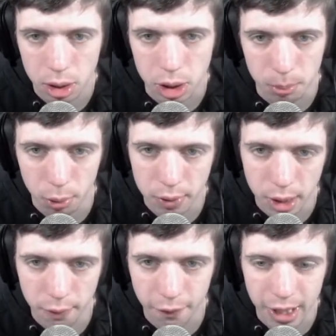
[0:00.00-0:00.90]
So it moves
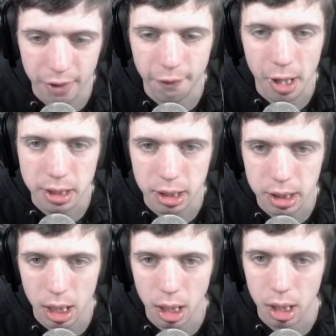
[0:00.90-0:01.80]
in very fast at the
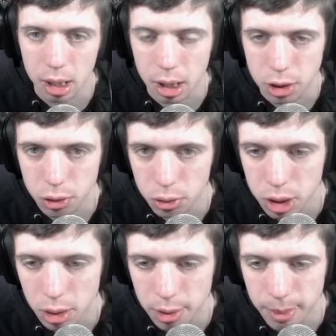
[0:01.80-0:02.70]
start, and then slows
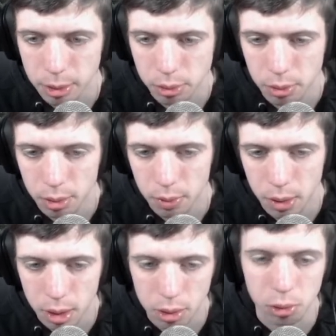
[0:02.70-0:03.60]
down in the middle.
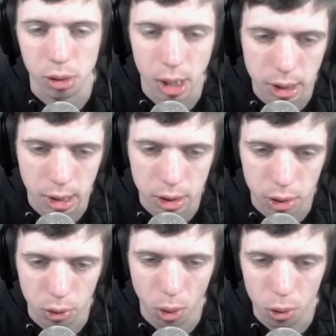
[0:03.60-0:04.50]
That's actually
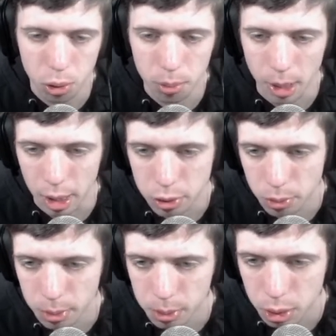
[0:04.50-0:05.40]
not too bad. So
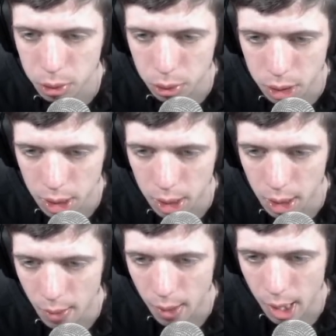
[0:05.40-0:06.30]
what we're going to do is
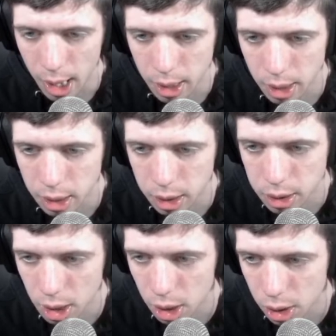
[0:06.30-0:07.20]
highlight
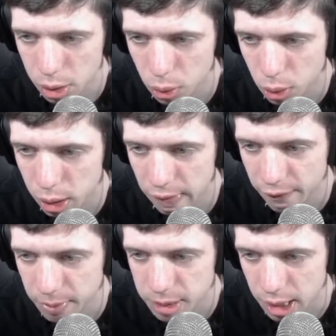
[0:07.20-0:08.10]
these other two
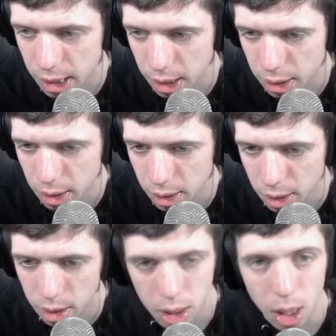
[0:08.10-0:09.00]
keyframes at the end,
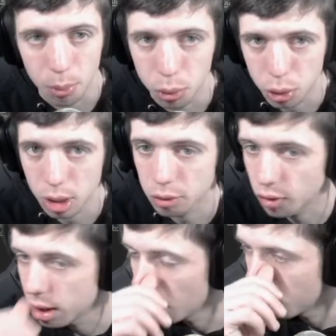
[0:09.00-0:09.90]
and we'll do this
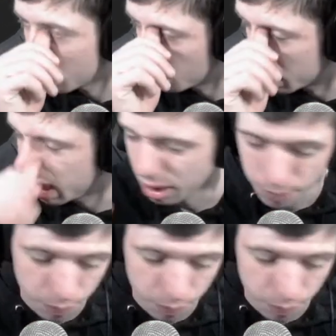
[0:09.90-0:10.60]
right now while we're here.